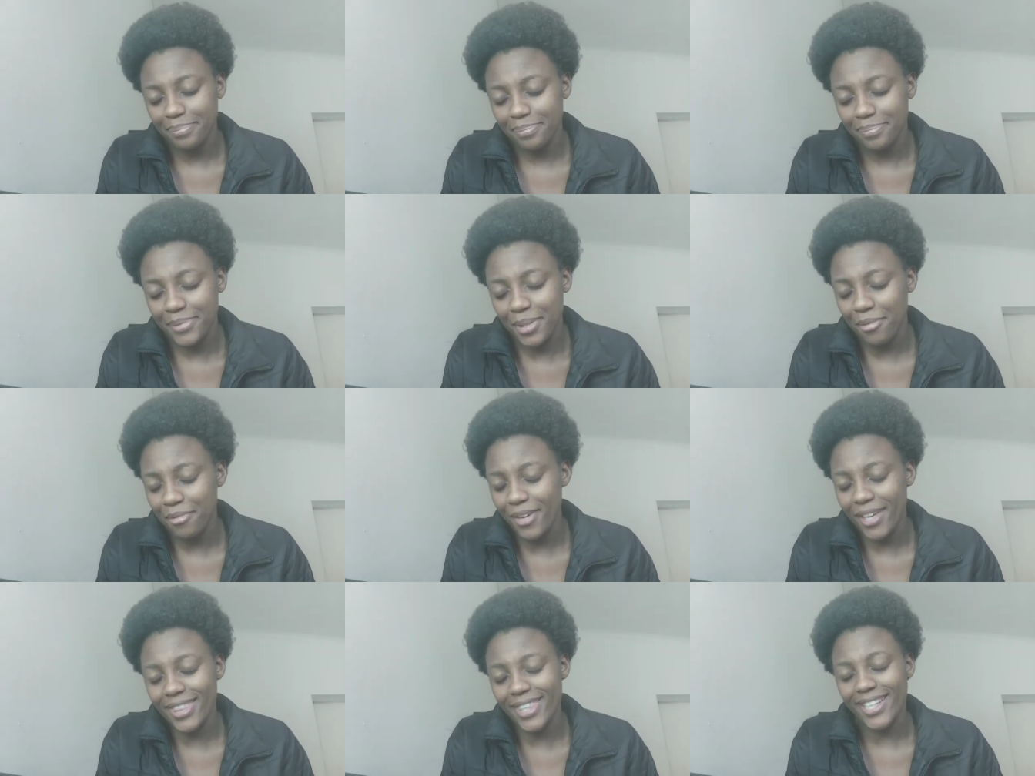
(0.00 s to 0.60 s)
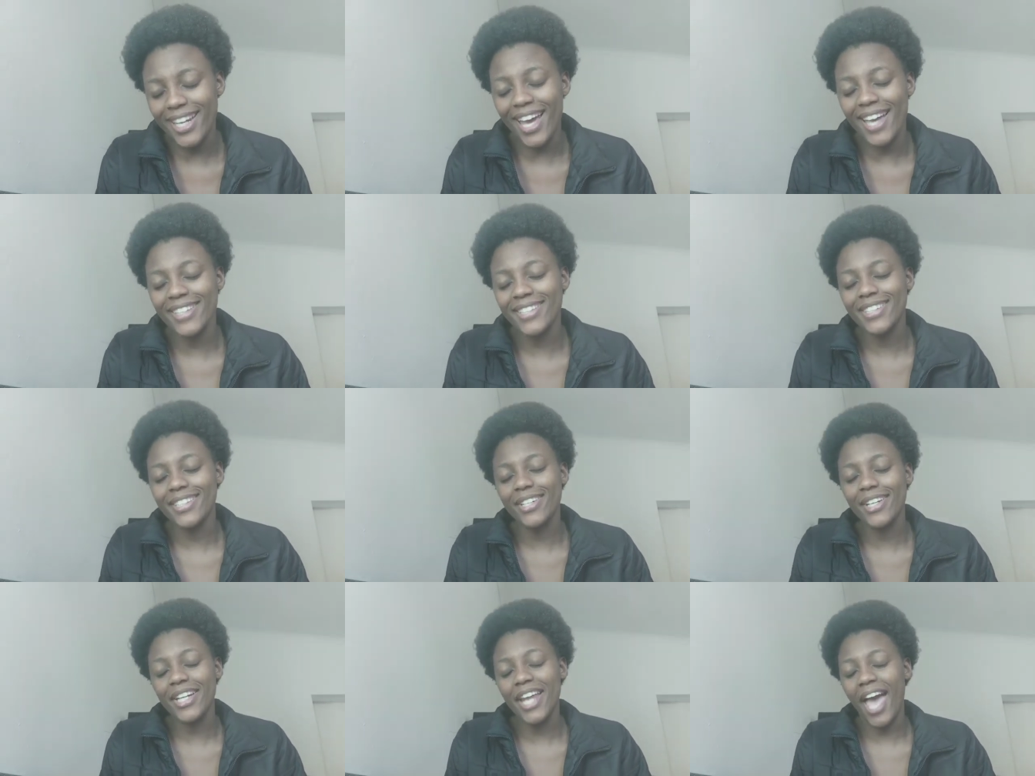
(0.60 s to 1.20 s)
The fact that I
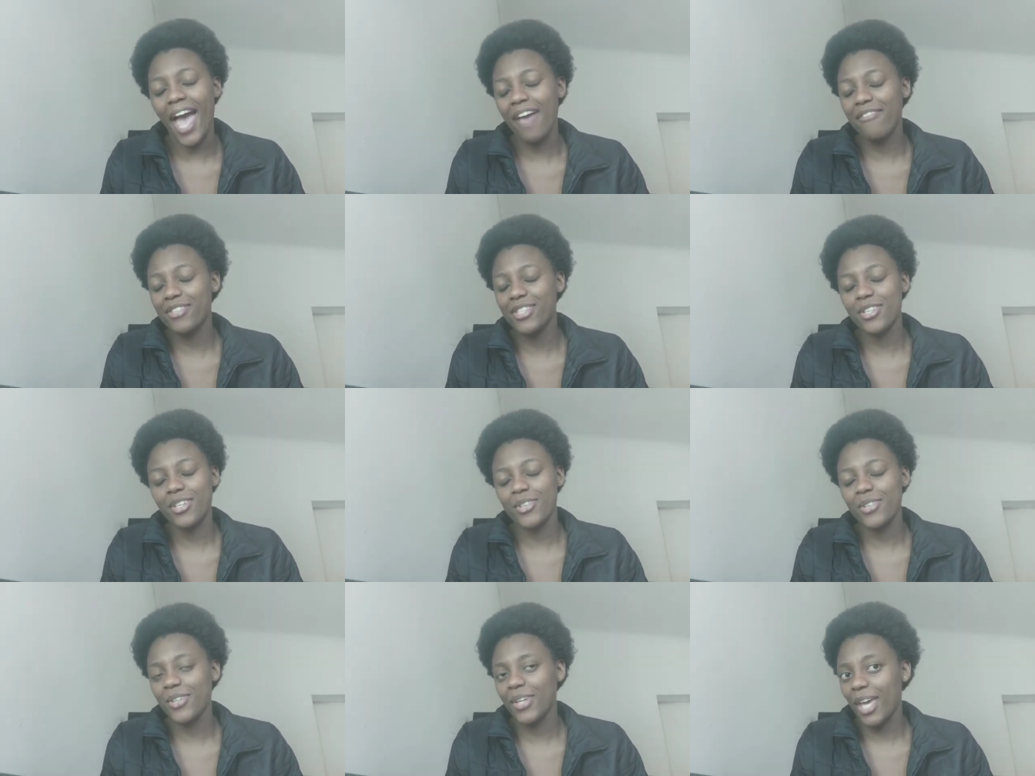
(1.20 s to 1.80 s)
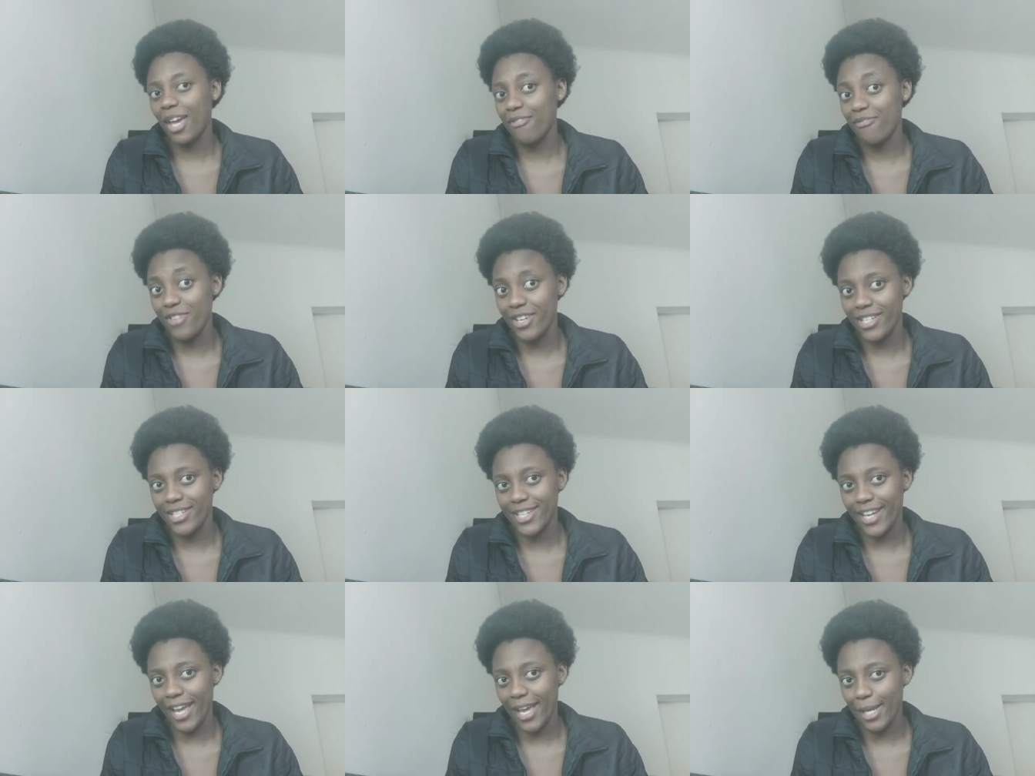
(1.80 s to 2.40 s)
did not have to cook every
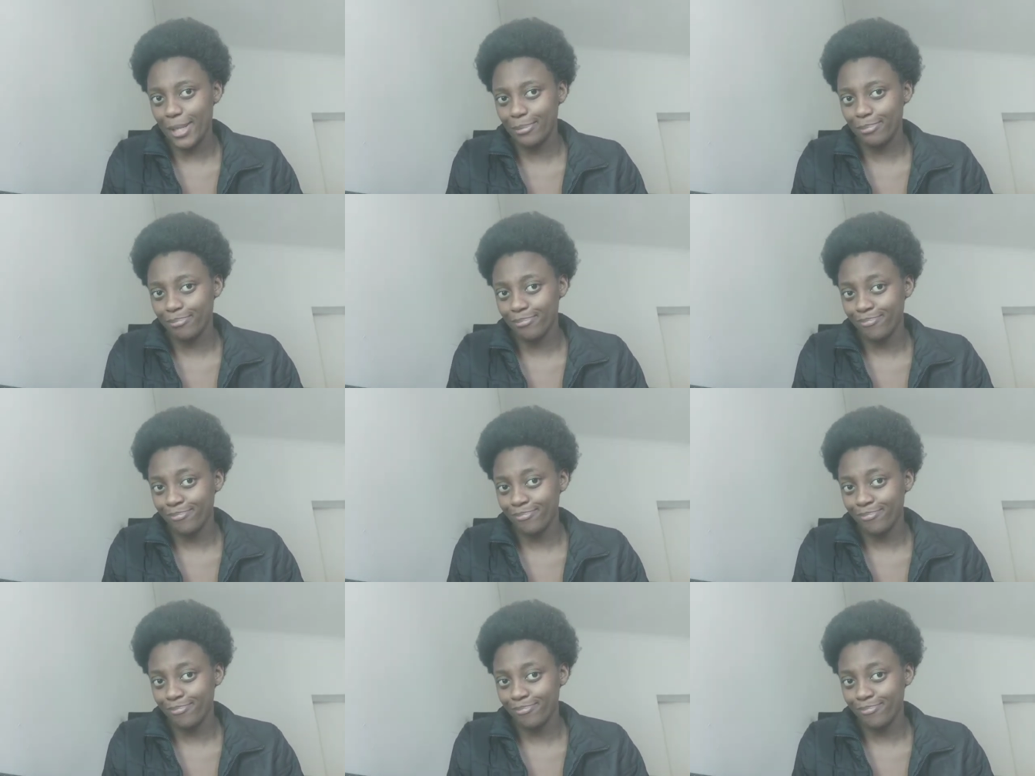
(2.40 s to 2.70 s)
day.